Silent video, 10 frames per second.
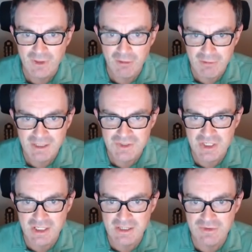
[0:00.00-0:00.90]
are
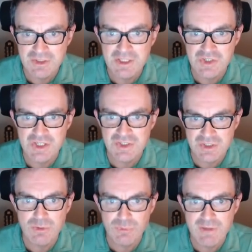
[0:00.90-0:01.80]
actually the digits
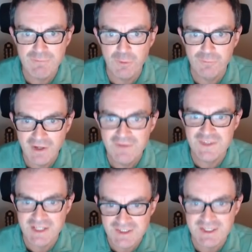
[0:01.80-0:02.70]
2, 3, 4, 5,
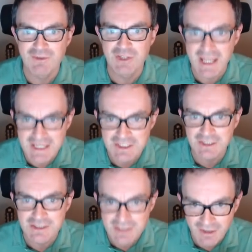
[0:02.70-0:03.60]
6, 7, 8
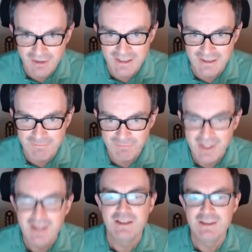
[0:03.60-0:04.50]
and 9.
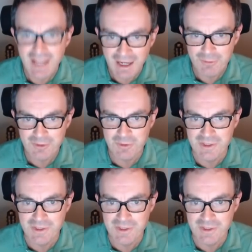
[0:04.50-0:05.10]
Now the